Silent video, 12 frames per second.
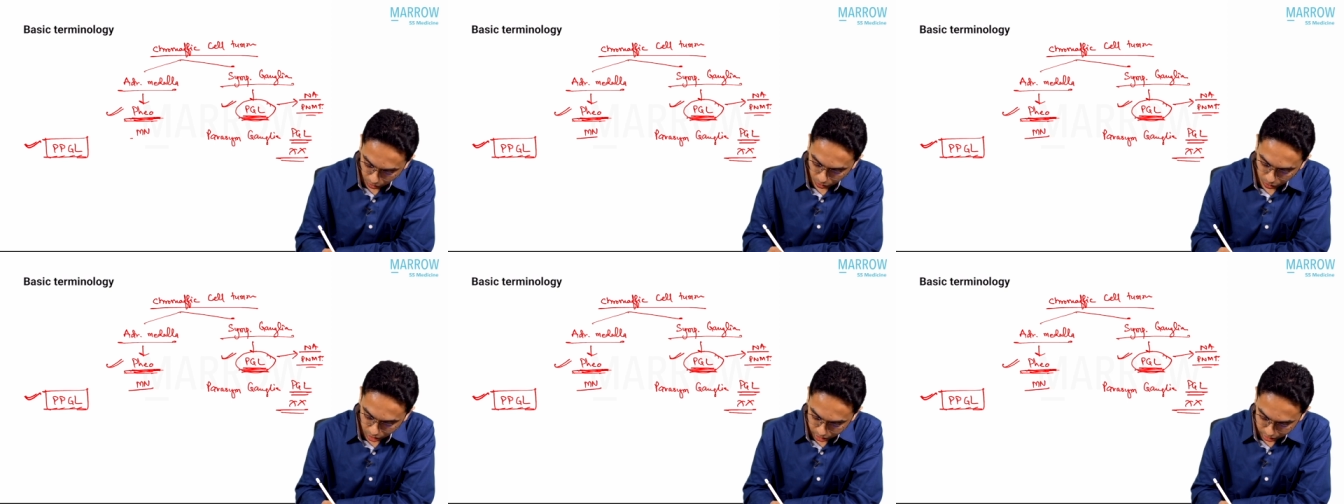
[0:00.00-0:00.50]

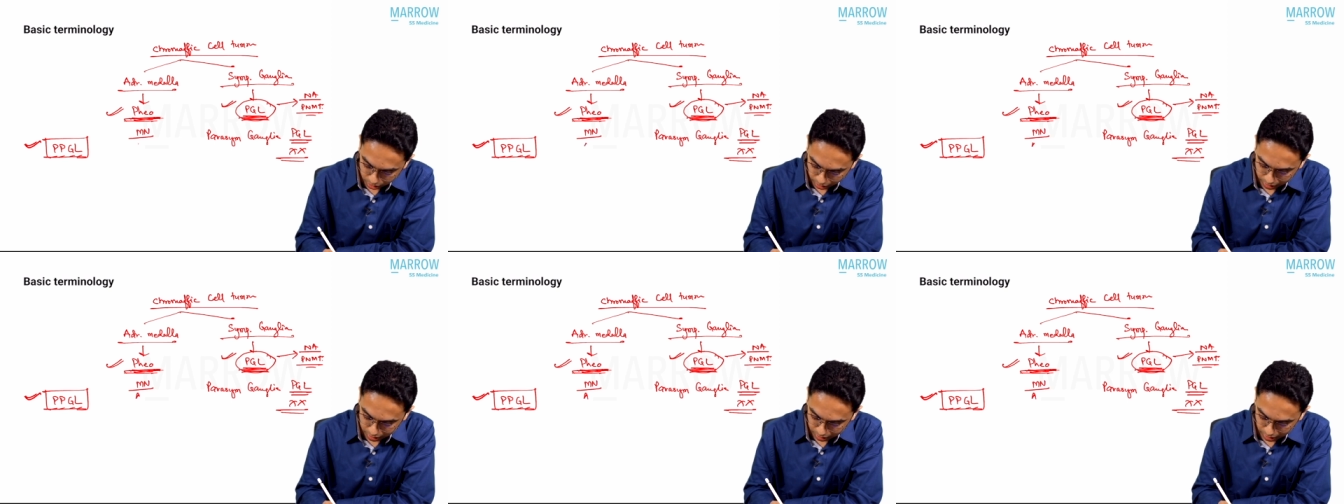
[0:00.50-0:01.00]
or
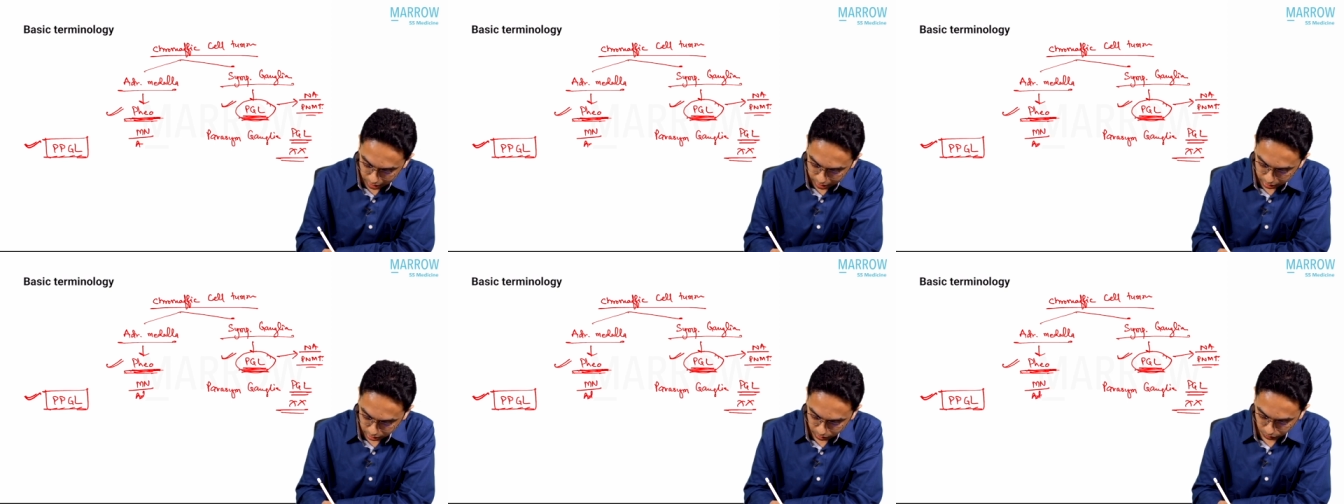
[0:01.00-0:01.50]

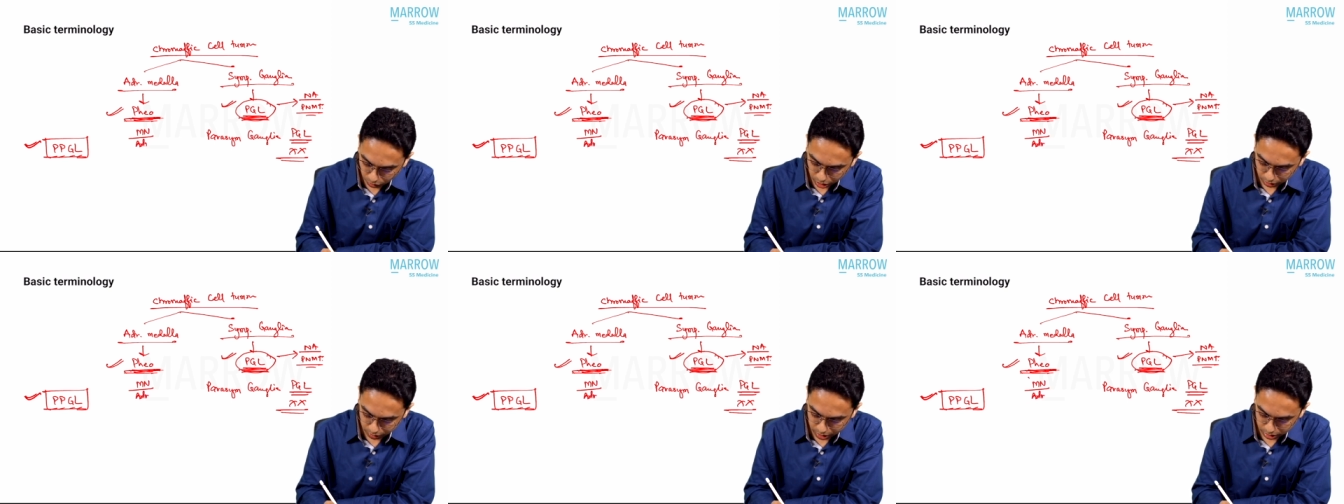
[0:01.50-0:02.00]
adrenaline,
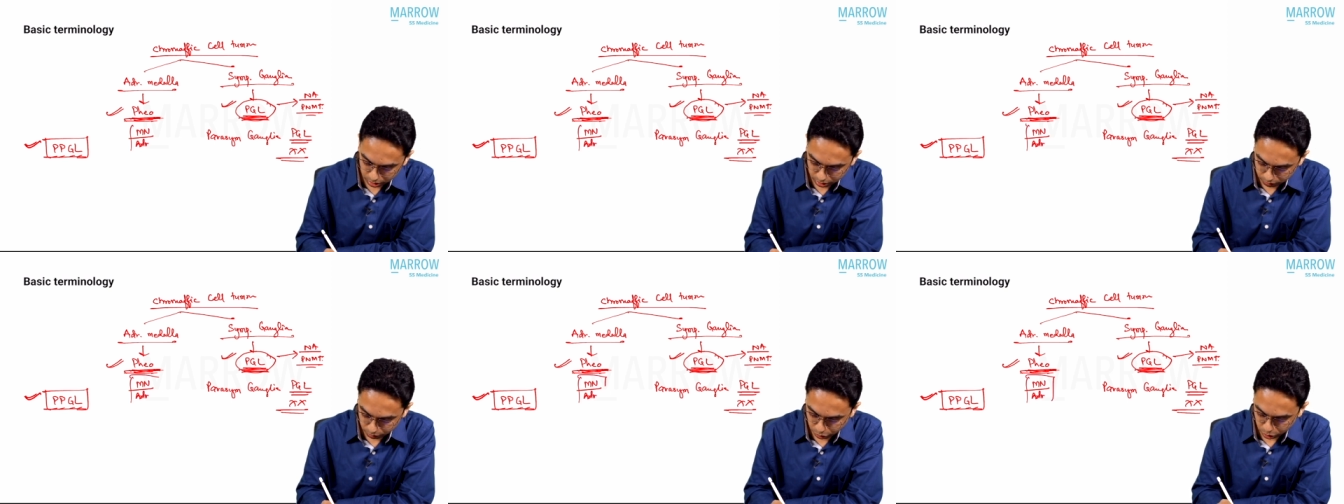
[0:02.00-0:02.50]
whatever
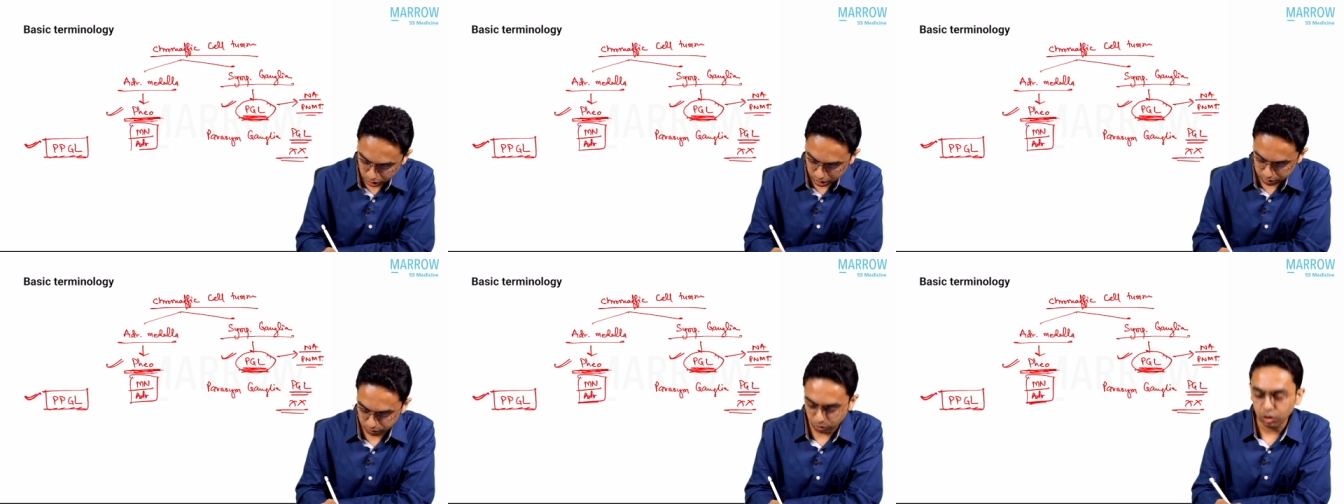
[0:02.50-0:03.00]
both
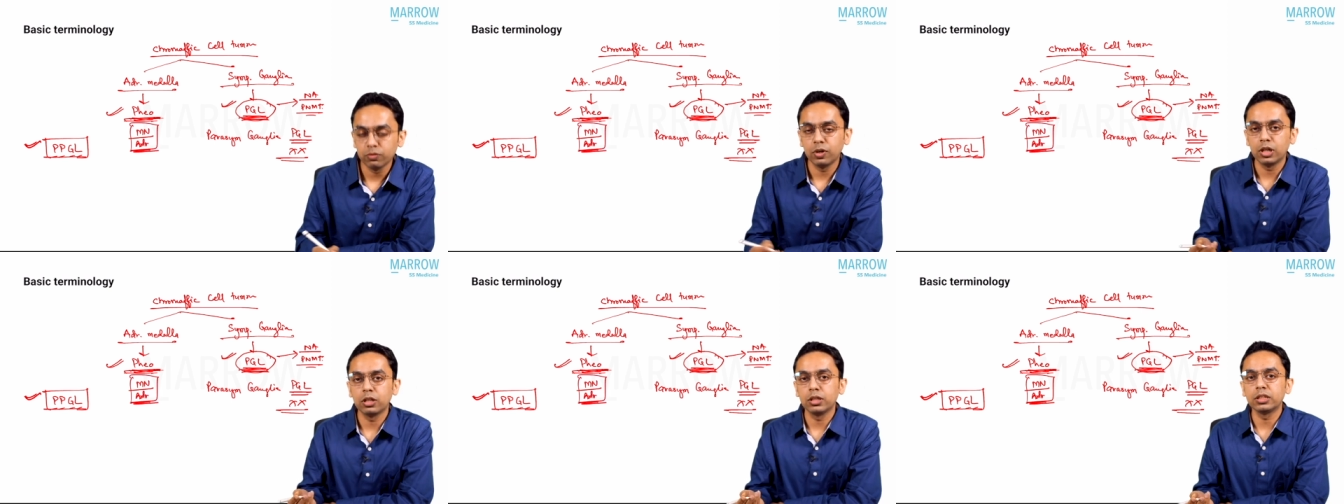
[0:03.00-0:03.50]
are on
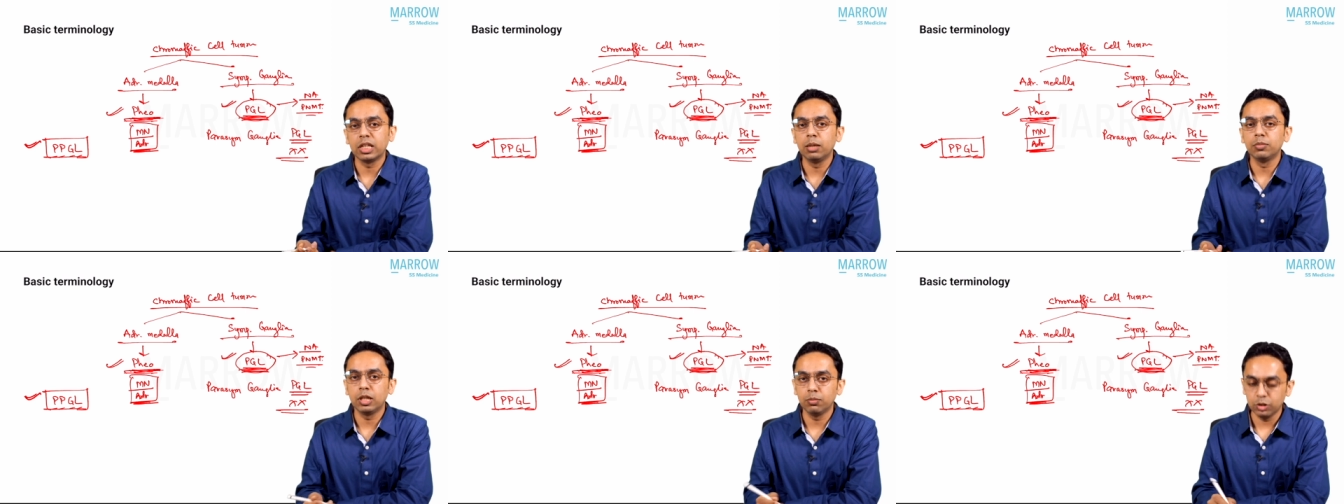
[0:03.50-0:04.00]
one and the
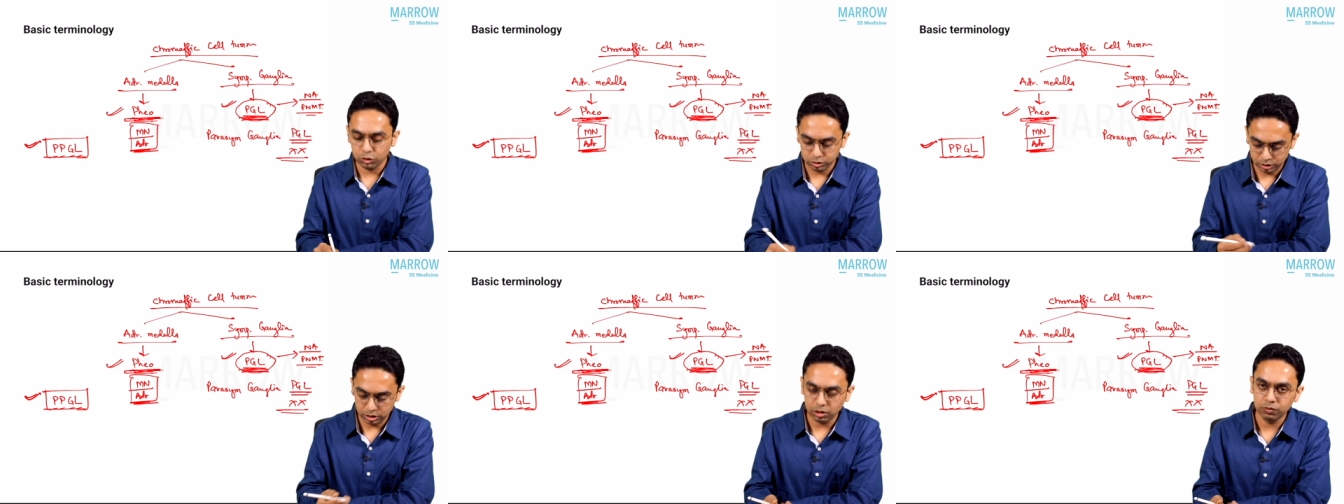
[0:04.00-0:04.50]
same thing
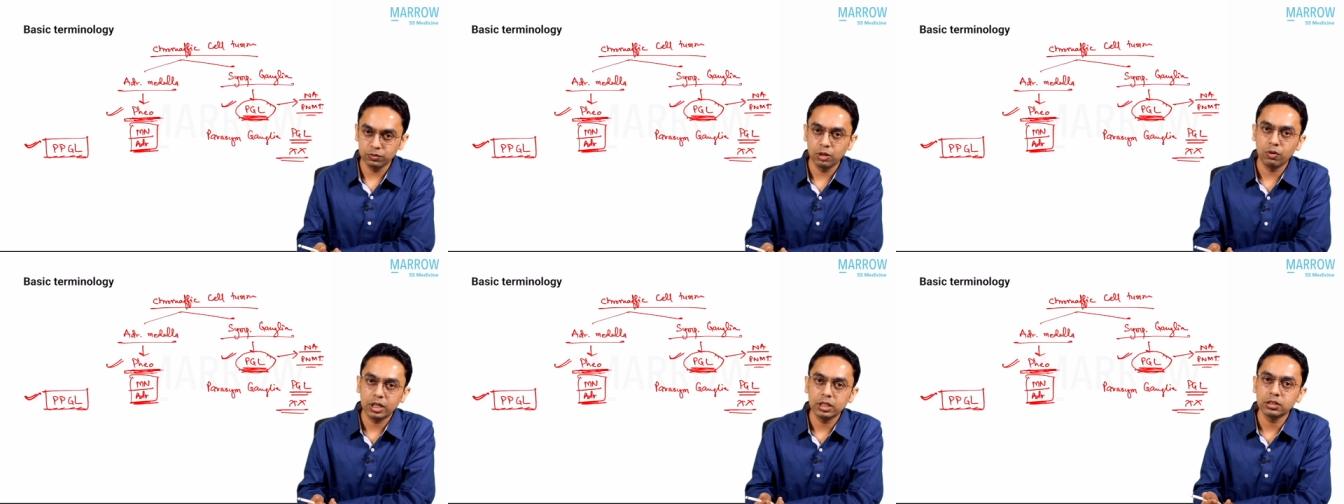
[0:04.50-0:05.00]
because
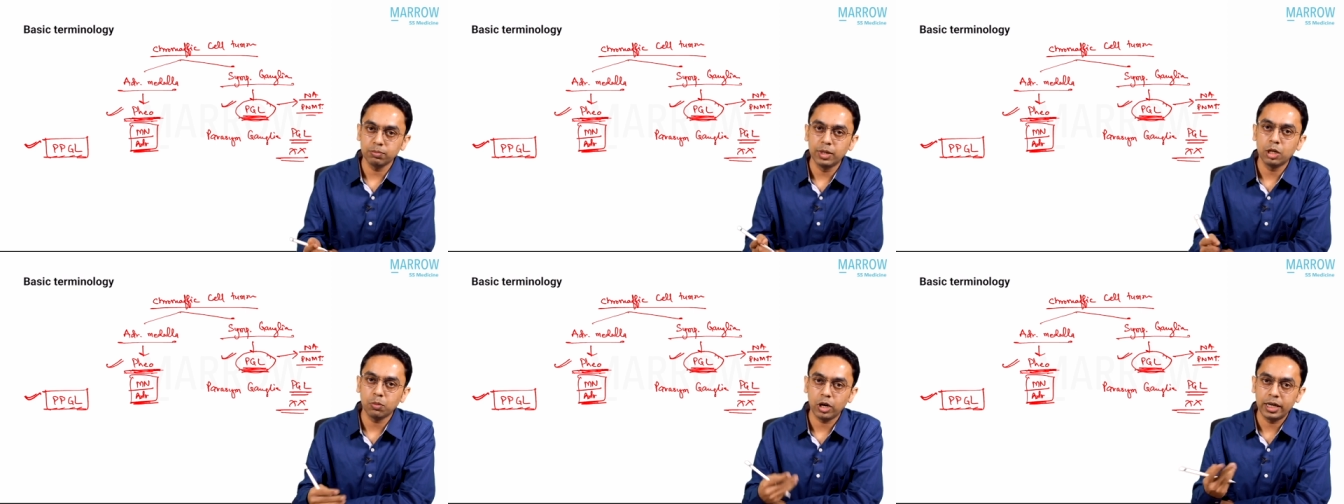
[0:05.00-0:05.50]
the one is
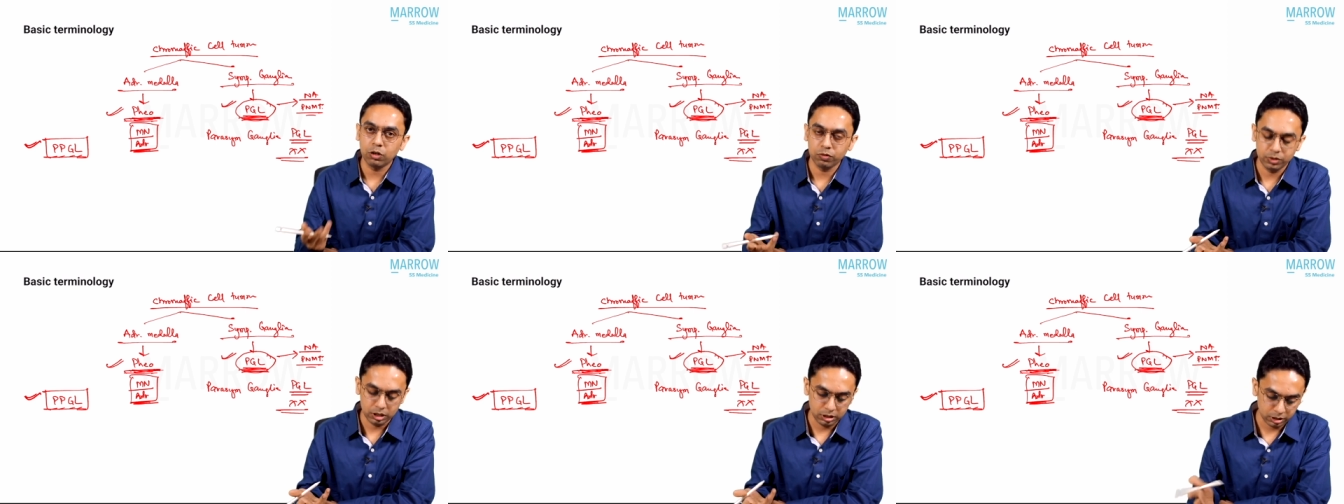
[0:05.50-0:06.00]
metabolite
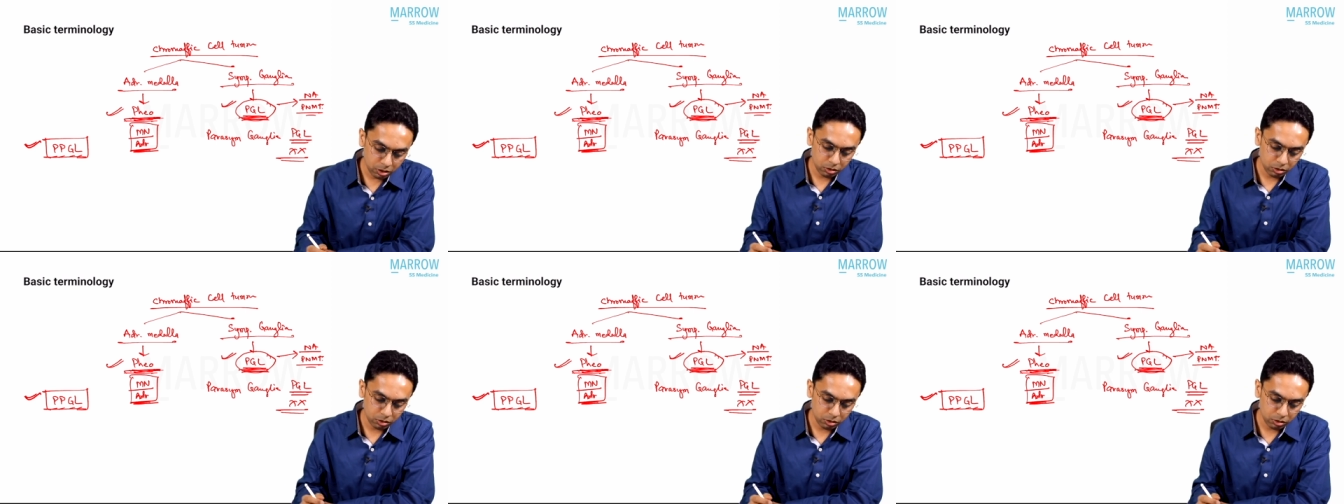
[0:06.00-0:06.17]
of the other.